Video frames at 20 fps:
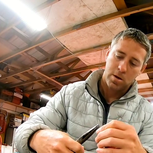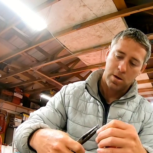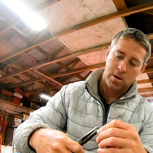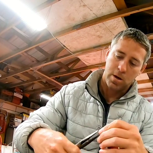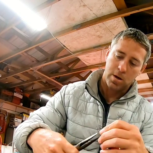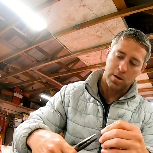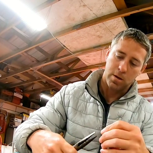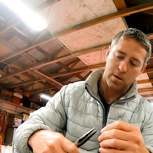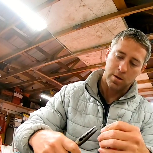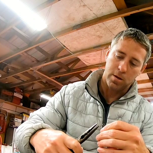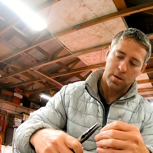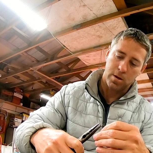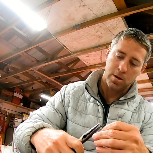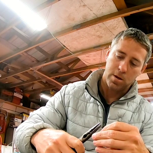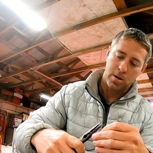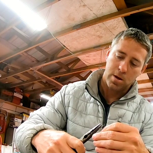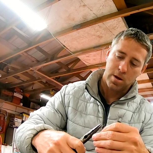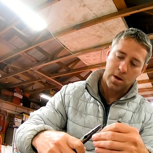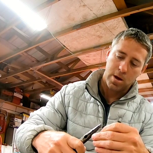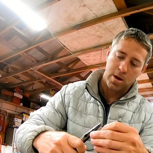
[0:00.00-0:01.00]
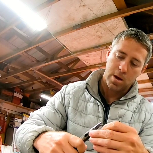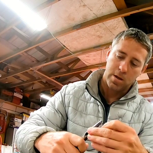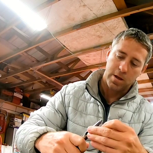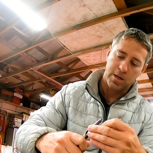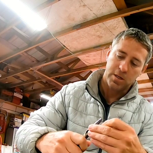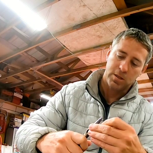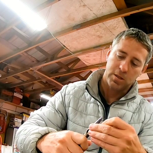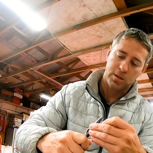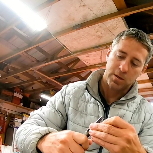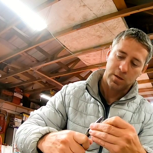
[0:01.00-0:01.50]
And
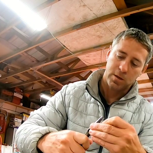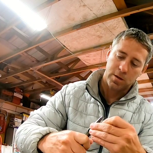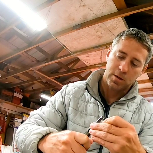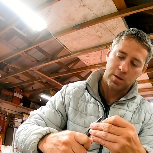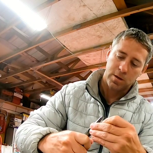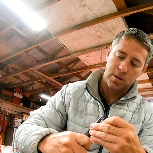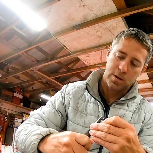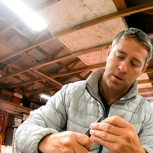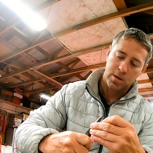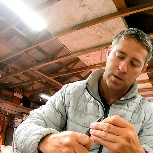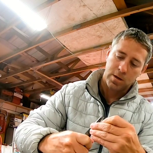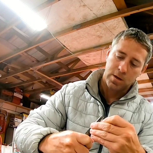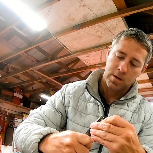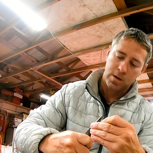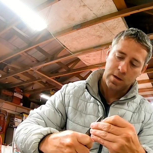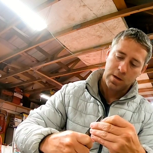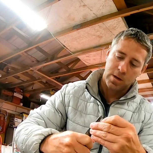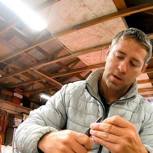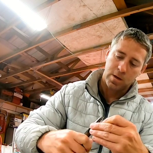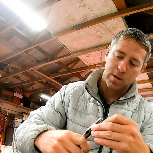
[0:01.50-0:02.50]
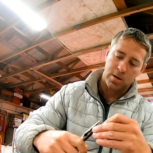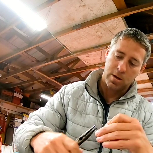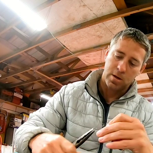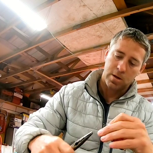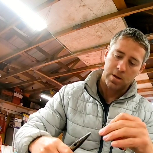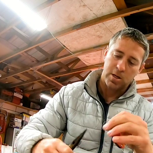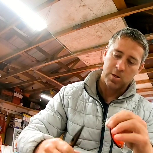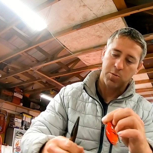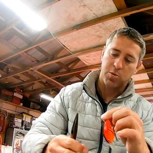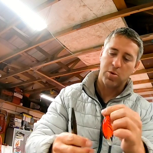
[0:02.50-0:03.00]
that's
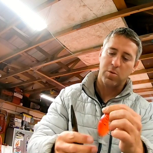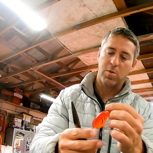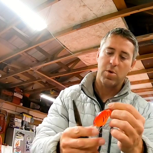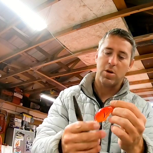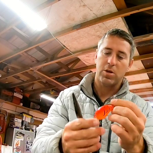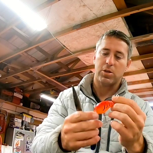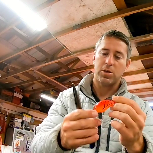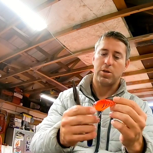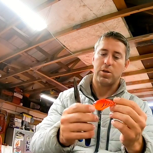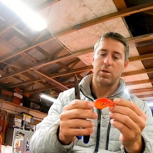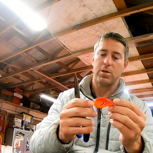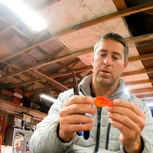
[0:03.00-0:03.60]
pretty much